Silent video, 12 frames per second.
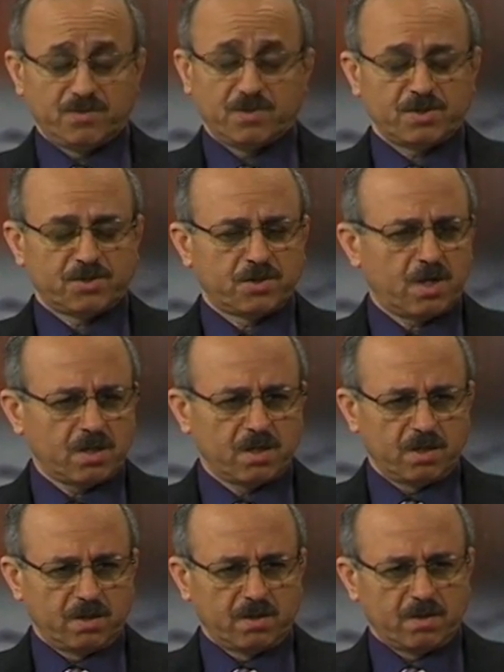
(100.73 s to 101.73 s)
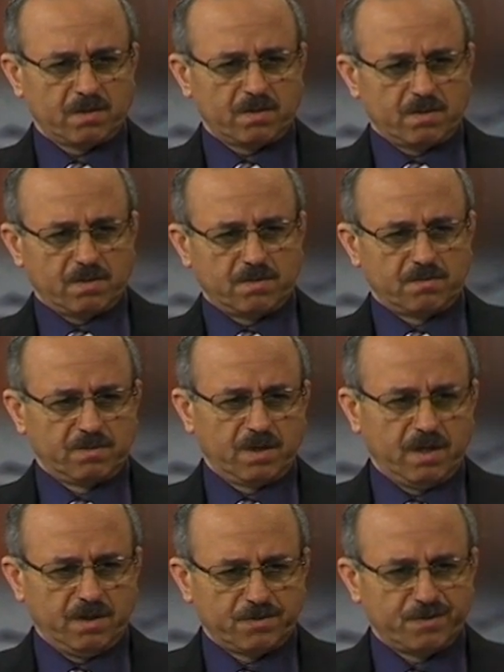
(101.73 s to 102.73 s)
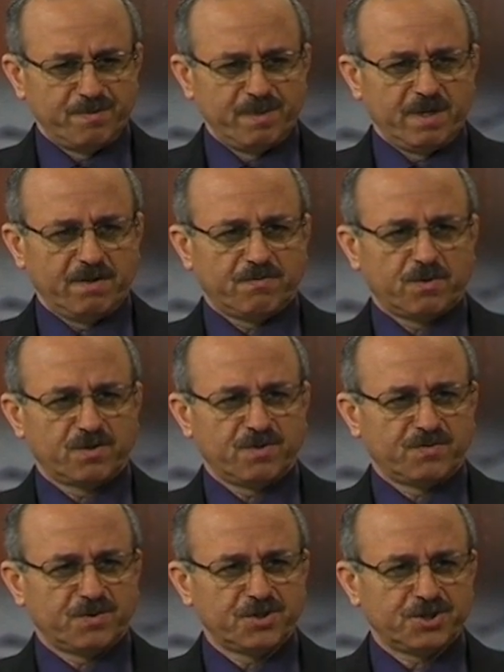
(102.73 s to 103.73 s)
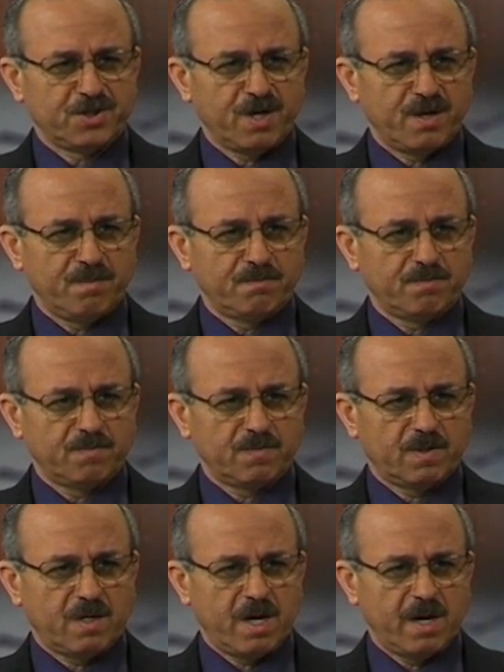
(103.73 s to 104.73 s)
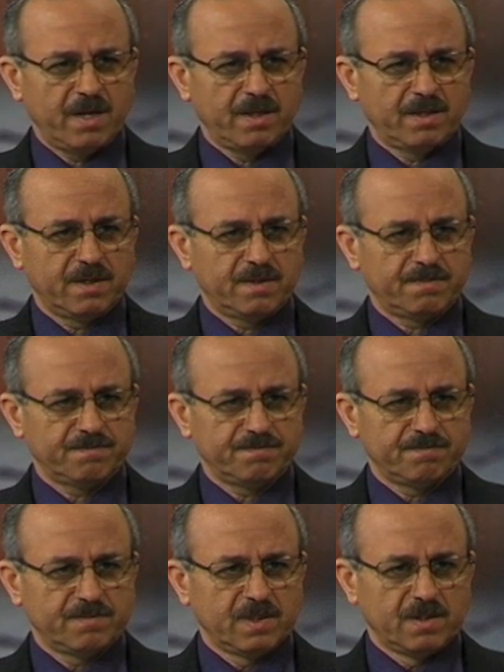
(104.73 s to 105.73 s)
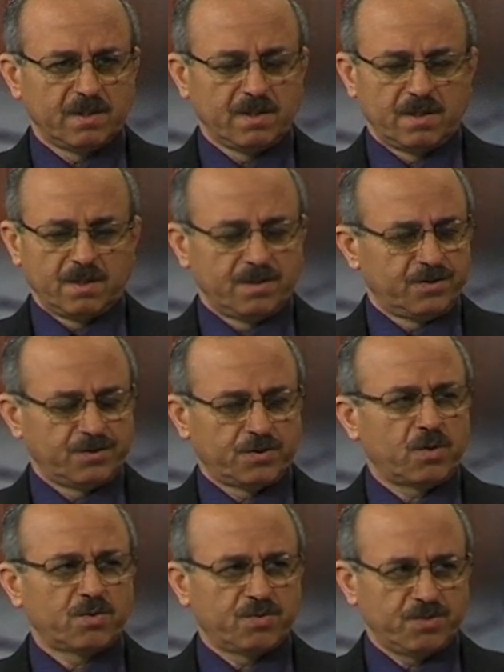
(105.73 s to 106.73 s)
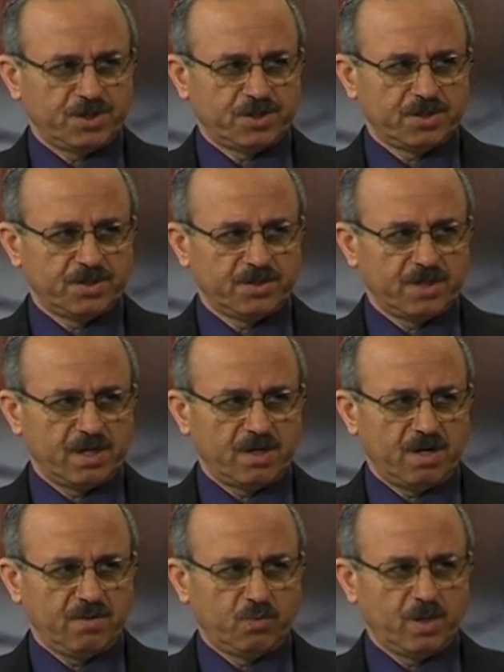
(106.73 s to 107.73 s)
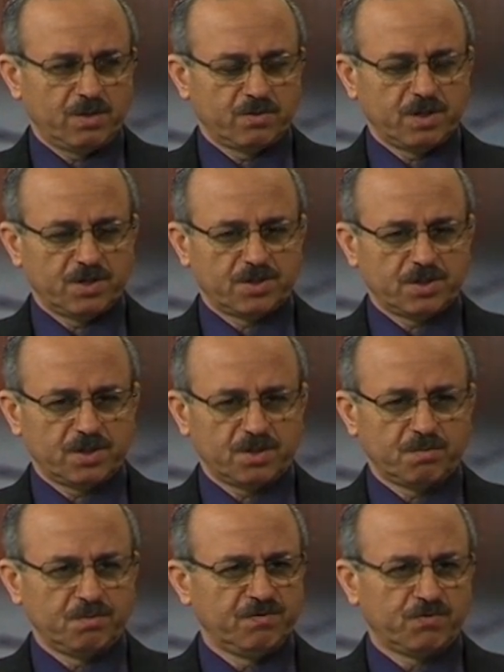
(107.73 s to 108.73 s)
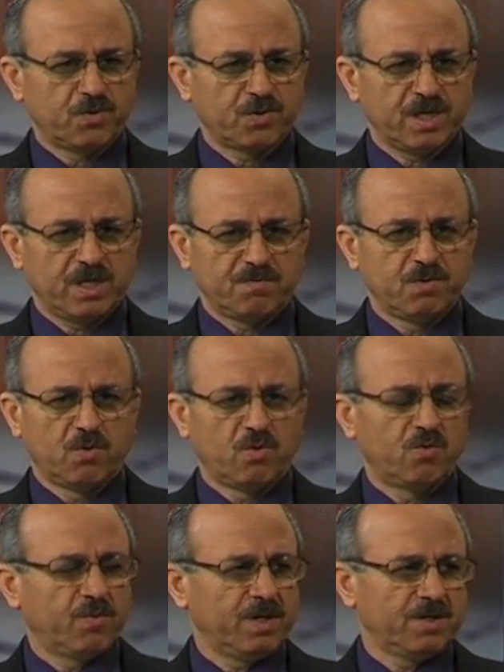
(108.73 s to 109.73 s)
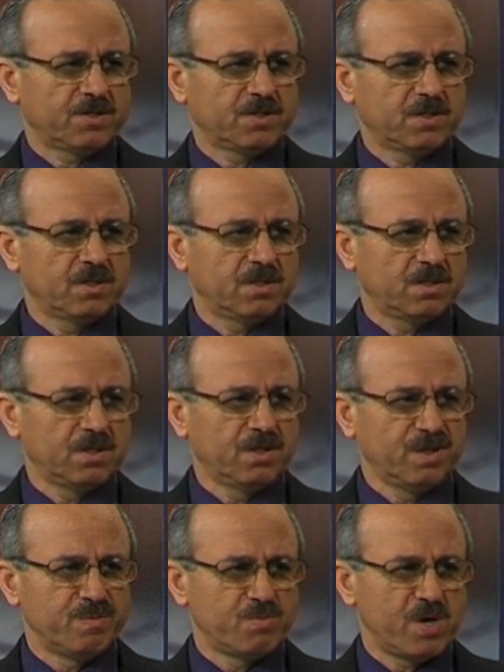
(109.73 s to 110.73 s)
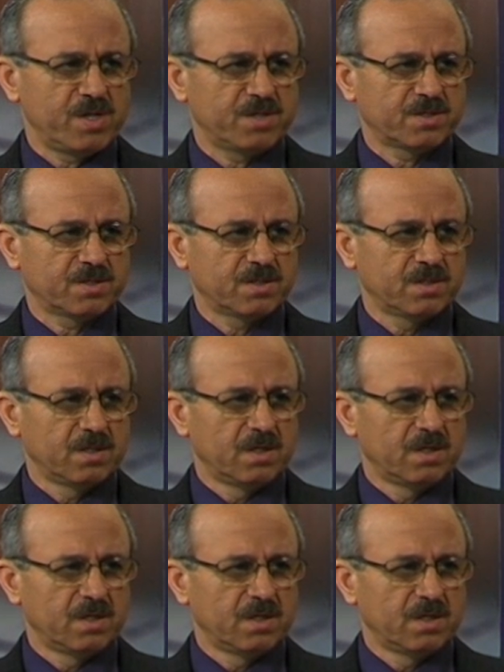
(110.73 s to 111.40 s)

it was shocking, really, to me. For the first time, I saw Christians and I went to a church. Before that, we always heard in the mosques